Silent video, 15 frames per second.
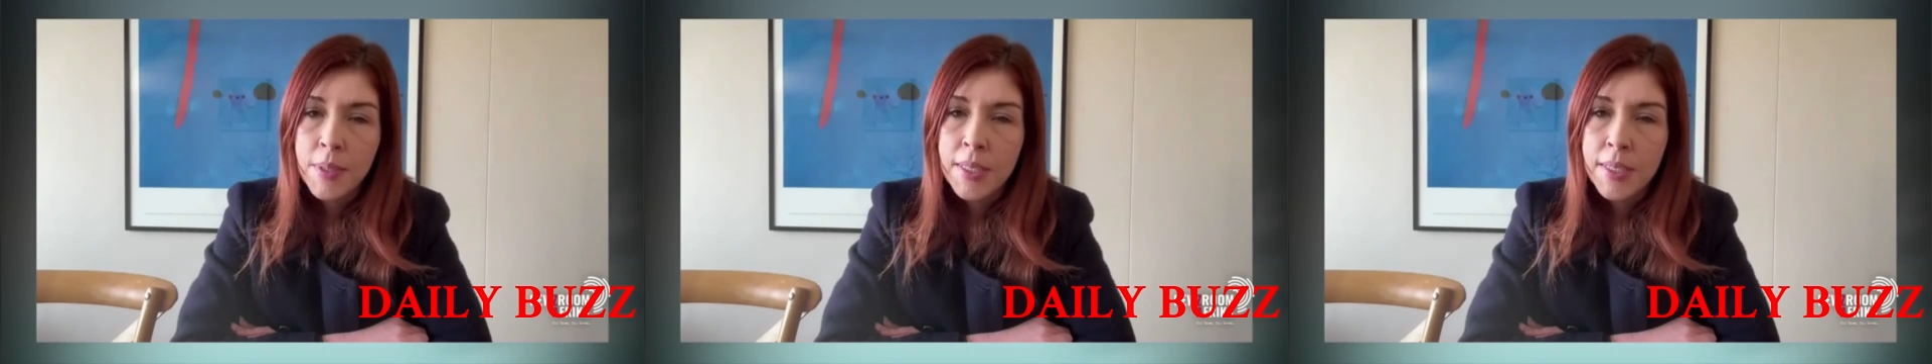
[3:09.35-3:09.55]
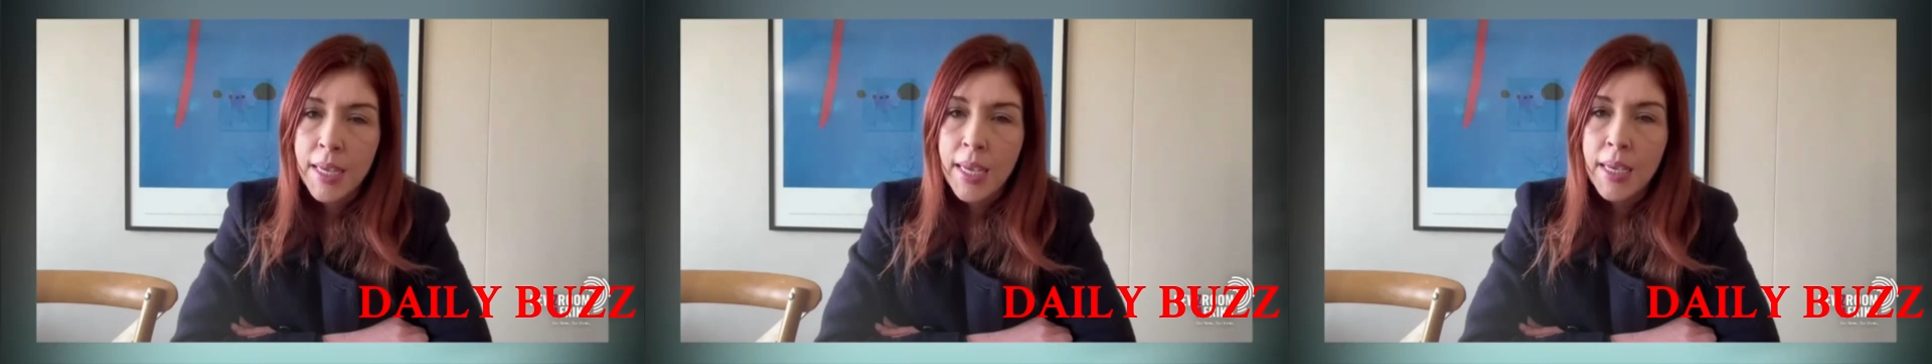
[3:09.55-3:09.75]

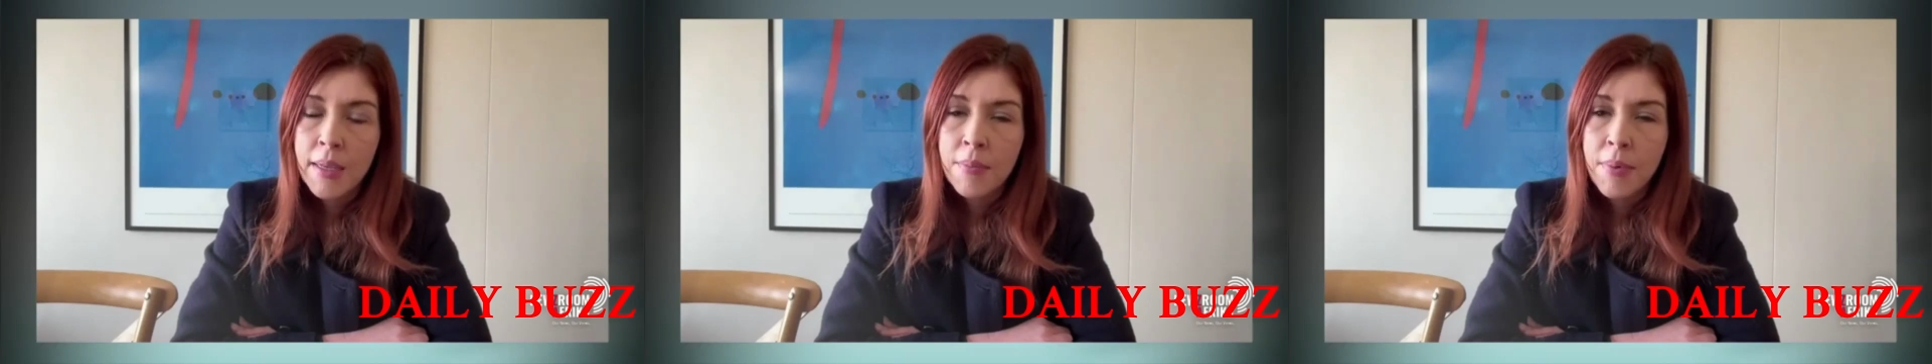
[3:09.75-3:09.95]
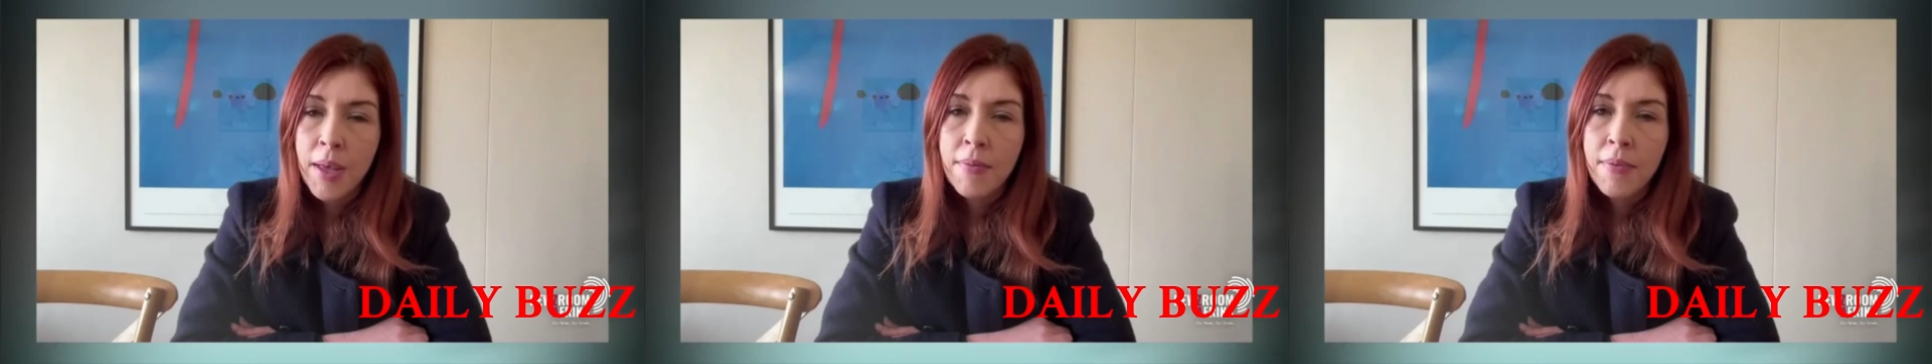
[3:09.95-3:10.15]
been
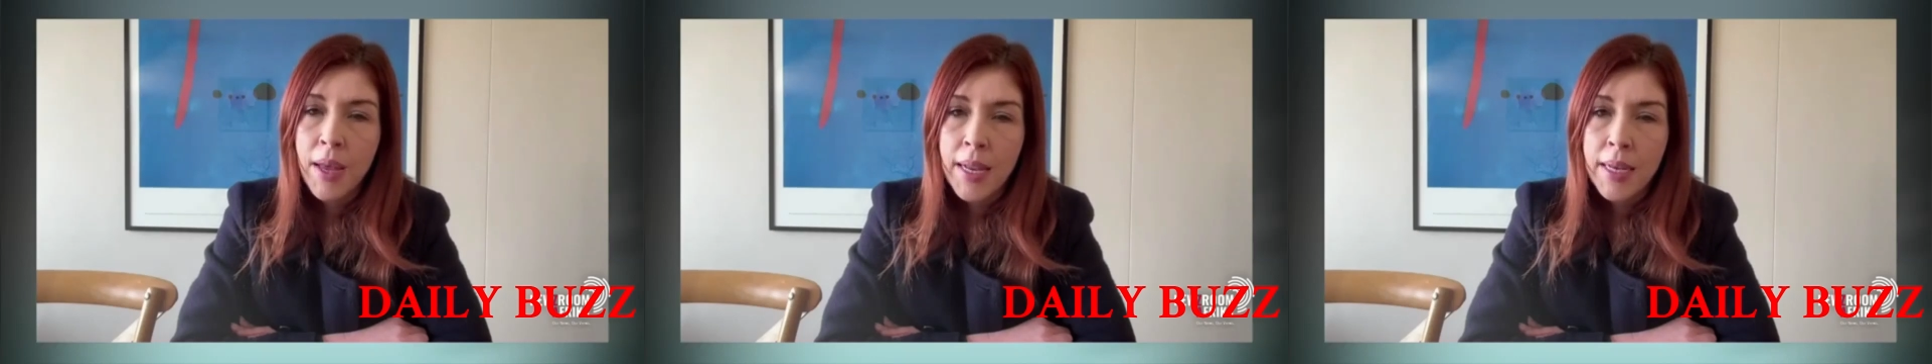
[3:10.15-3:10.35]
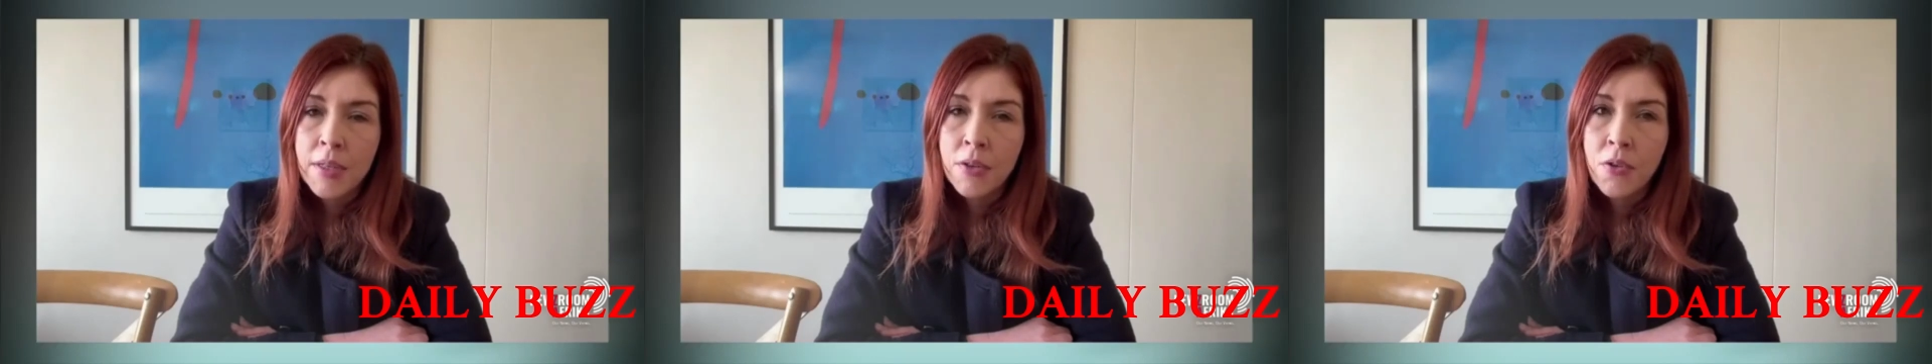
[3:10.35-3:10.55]
taken by
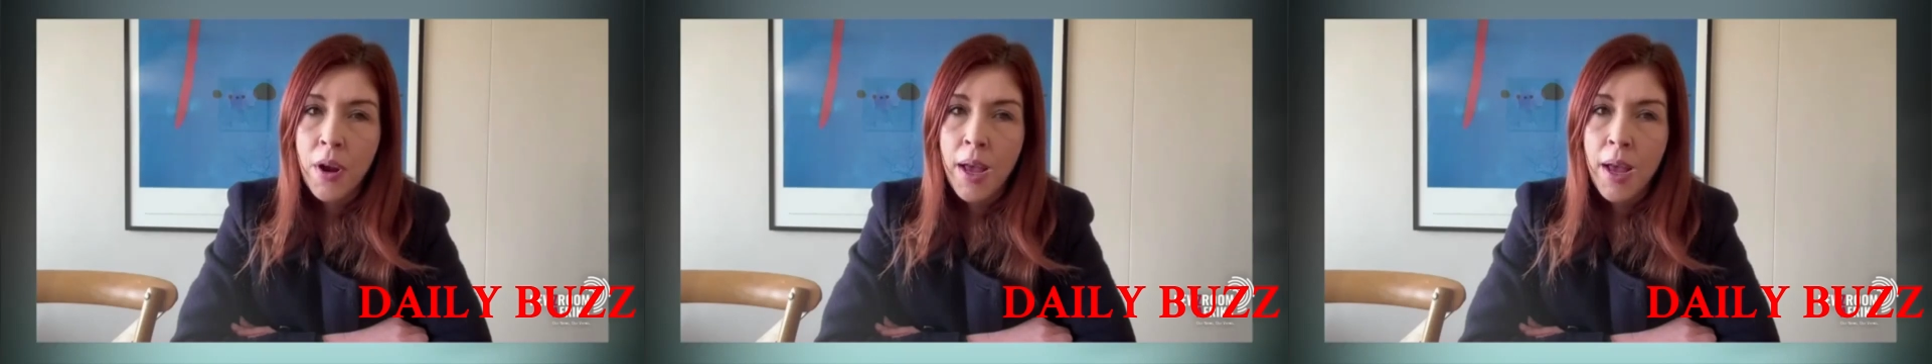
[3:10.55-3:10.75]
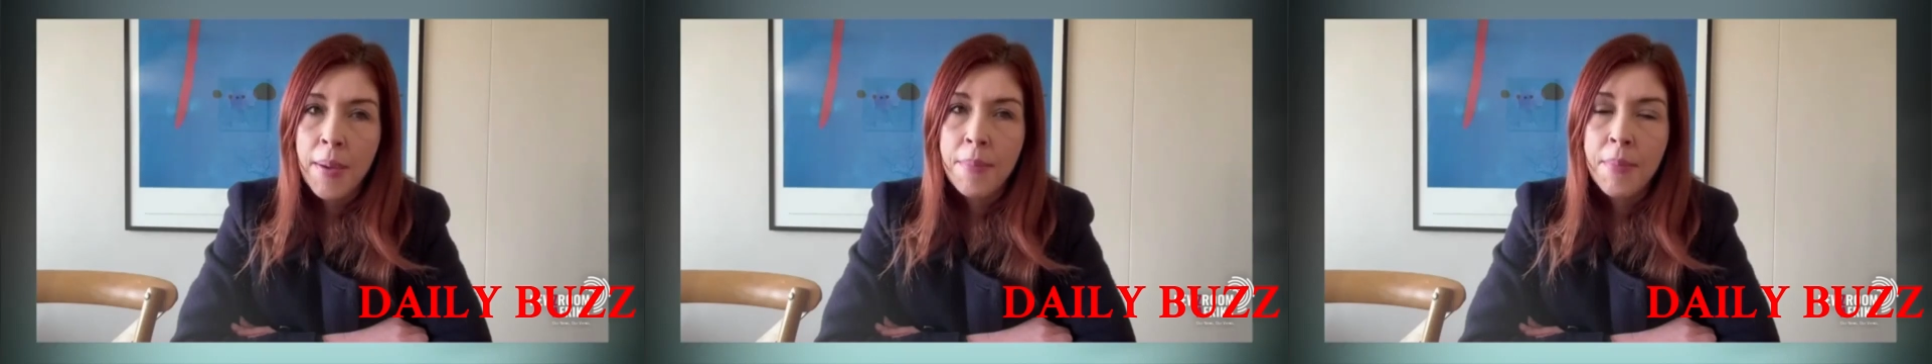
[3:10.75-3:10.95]
violent
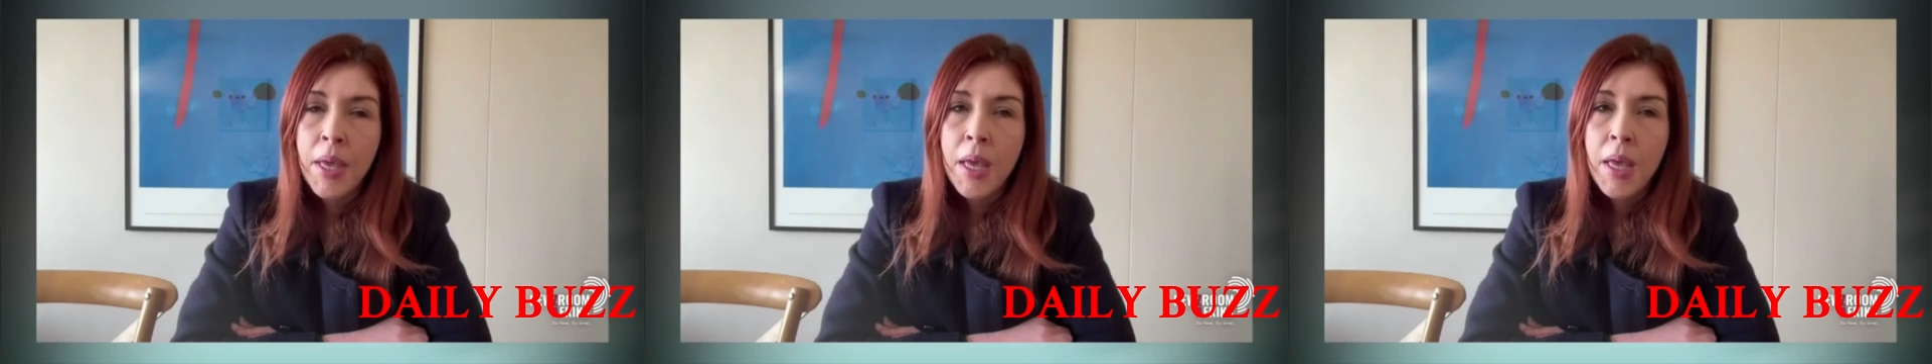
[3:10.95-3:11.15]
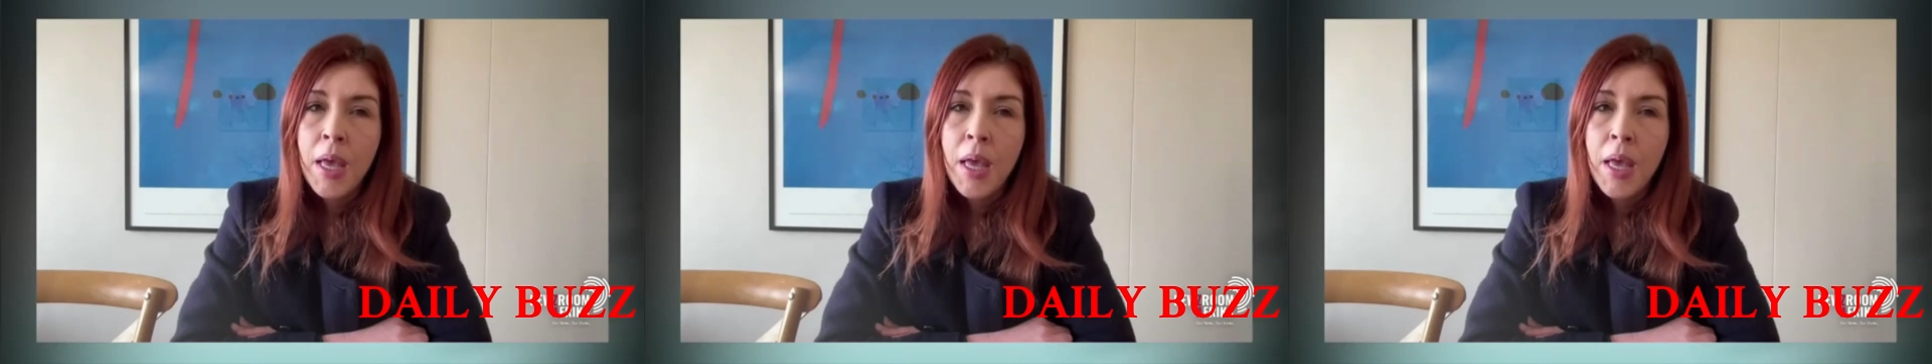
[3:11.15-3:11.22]
crime,